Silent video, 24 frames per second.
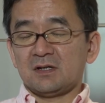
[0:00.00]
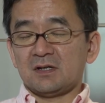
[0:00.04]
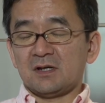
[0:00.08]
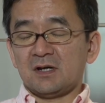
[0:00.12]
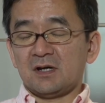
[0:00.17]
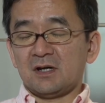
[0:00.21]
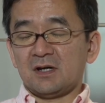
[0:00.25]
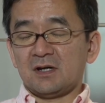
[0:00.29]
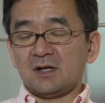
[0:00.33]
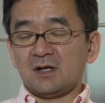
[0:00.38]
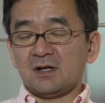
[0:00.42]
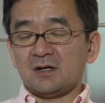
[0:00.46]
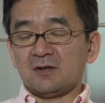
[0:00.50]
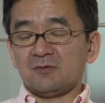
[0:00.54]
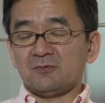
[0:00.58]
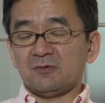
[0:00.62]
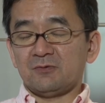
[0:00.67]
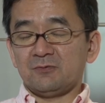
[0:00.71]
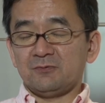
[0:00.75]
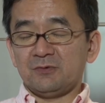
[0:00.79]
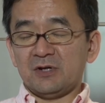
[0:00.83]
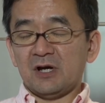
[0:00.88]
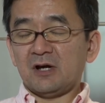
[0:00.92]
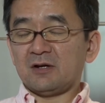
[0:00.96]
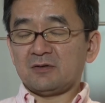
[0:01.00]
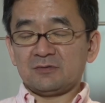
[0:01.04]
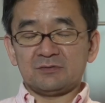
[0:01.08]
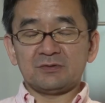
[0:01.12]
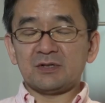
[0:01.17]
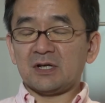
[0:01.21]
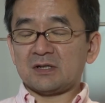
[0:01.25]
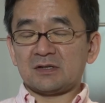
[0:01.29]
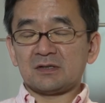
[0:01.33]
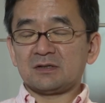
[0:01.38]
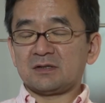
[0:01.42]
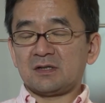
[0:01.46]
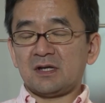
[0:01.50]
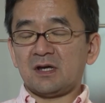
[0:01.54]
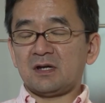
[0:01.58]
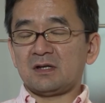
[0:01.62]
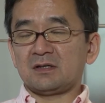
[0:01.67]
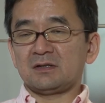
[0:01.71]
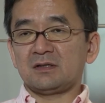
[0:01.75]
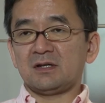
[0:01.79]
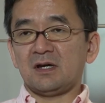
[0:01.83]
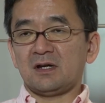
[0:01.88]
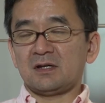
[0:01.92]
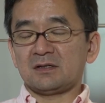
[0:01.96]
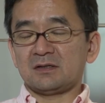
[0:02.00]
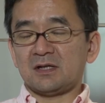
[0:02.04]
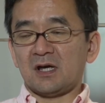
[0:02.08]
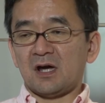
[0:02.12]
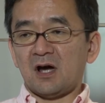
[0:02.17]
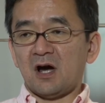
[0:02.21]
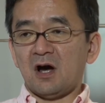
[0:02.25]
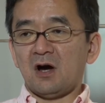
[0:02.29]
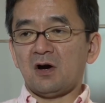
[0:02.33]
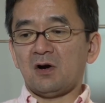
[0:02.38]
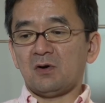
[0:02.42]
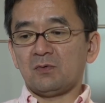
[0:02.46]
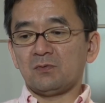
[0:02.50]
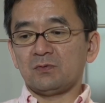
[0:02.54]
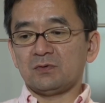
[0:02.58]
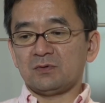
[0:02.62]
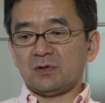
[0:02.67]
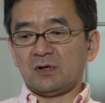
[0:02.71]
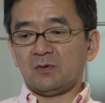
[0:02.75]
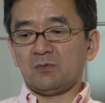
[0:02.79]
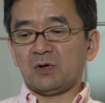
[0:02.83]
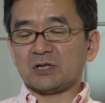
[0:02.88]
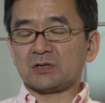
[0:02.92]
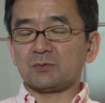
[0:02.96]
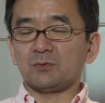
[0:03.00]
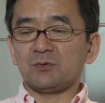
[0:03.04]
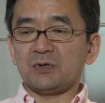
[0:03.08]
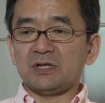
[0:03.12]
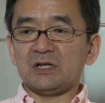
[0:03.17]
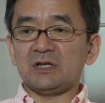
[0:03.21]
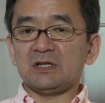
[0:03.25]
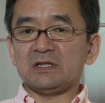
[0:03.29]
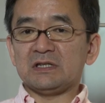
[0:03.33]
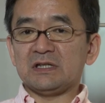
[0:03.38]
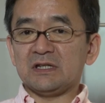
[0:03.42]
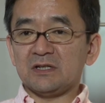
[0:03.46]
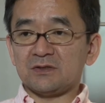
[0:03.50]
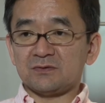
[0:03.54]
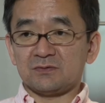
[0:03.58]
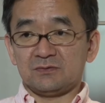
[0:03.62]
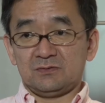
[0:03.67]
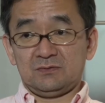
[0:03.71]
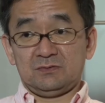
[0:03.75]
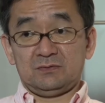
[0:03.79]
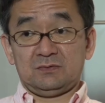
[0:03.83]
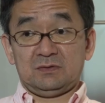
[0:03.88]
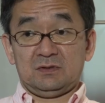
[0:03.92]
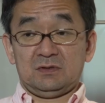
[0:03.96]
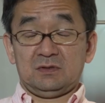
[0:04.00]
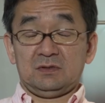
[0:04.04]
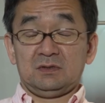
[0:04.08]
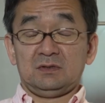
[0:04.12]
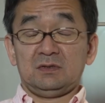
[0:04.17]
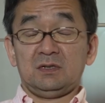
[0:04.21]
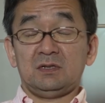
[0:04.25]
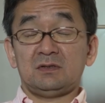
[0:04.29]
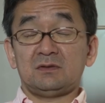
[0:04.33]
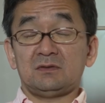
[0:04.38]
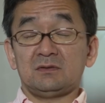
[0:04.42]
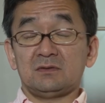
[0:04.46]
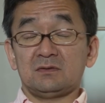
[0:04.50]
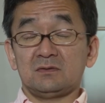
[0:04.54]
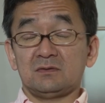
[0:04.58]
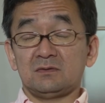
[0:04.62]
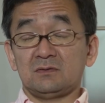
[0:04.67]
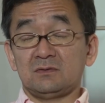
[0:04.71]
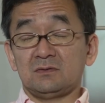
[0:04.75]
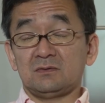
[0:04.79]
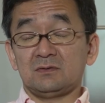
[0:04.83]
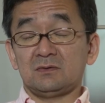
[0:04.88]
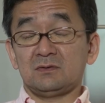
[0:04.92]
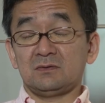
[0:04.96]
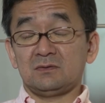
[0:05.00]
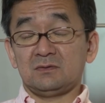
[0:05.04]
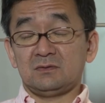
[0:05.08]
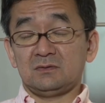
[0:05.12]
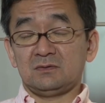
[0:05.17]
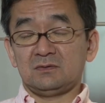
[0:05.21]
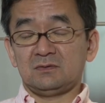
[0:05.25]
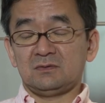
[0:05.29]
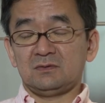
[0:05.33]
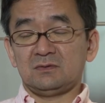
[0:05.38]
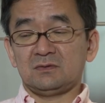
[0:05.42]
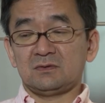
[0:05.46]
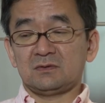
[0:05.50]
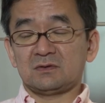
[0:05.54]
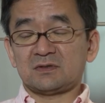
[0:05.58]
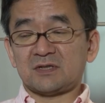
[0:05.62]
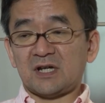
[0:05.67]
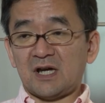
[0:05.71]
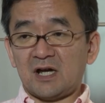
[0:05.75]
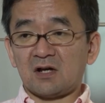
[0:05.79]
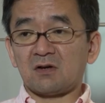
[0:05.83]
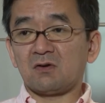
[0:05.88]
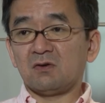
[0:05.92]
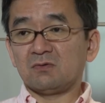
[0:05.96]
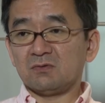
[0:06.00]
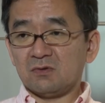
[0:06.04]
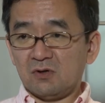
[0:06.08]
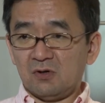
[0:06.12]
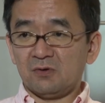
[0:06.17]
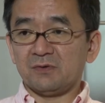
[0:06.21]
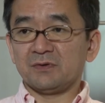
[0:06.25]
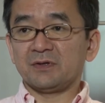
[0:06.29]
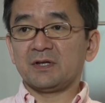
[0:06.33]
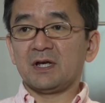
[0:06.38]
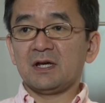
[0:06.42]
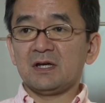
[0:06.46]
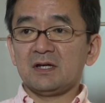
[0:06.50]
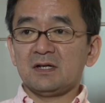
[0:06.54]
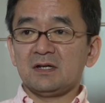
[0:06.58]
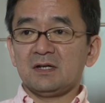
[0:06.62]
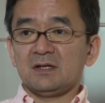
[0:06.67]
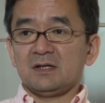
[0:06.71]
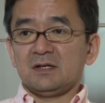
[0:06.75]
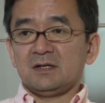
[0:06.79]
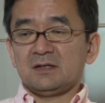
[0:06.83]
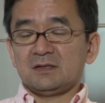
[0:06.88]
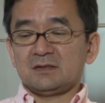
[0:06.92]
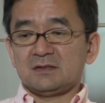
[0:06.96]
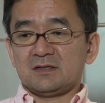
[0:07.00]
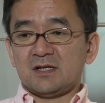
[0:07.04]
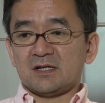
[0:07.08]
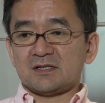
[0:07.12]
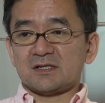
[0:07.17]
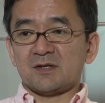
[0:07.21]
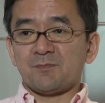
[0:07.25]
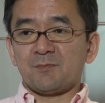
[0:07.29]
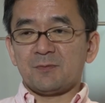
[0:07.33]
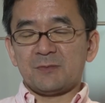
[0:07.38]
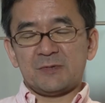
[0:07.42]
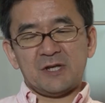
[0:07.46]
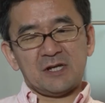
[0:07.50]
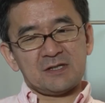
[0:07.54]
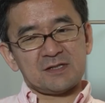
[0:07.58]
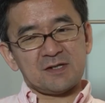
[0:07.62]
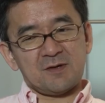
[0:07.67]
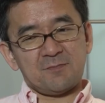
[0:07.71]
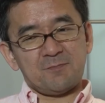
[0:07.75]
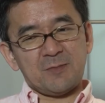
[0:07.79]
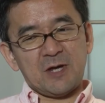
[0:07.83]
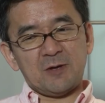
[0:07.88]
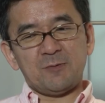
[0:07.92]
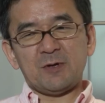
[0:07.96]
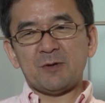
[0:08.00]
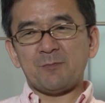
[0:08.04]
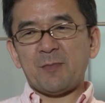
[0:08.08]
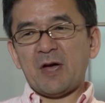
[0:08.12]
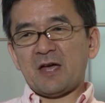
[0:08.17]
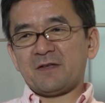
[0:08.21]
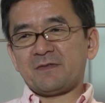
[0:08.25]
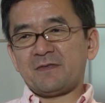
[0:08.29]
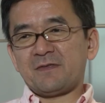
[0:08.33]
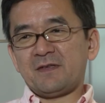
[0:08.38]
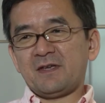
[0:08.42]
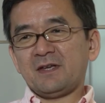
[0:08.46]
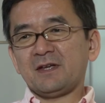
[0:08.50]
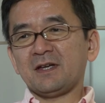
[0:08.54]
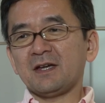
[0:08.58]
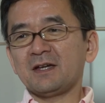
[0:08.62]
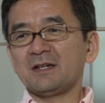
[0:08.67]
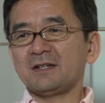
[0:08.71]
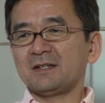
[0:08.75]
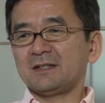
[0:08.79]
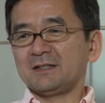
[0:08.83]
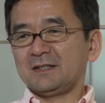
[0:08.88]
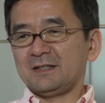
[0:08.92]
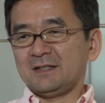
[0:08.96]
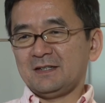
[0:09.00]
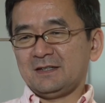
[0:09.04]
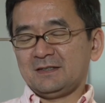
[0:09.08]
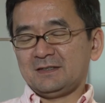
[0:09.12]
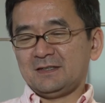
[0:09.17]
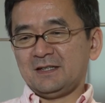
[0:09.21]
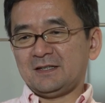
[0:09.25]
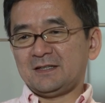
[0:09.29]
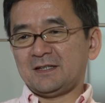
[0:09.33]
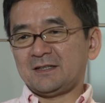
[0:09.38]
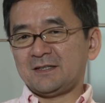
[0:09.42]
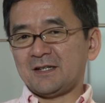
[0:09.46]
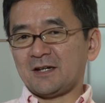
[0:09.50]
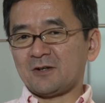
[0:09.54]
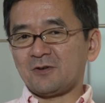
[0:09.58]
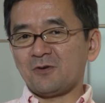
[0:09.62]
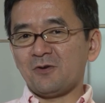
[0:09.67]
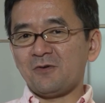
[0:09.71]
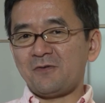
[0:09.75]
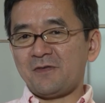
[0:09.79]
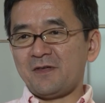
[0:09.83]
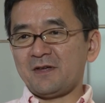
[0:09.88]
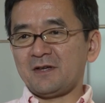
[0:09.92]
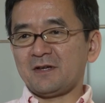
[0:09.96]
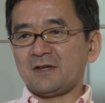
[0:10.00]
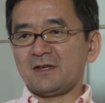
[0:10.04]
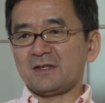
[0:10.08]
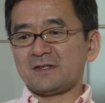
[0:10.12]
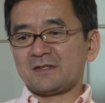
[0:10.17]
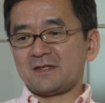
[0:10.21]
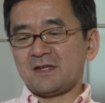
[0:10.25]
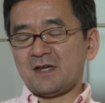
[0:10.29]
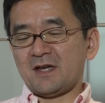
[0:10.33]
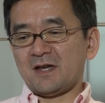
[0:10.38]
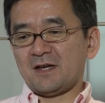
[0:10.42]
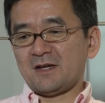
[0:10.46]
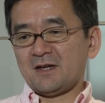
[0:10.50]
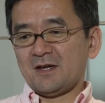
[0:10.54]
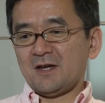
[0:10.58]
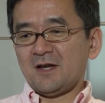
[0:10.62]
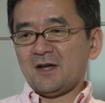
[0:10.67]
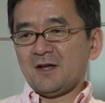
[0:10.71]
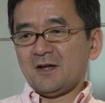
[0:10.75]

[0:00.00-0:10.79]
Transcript: uh, we, are uh, that, that, that, that are oh, uh, what we need to uh, need to uh, tackle on. That's a that's a maybe a bad thing. Then the good thing is that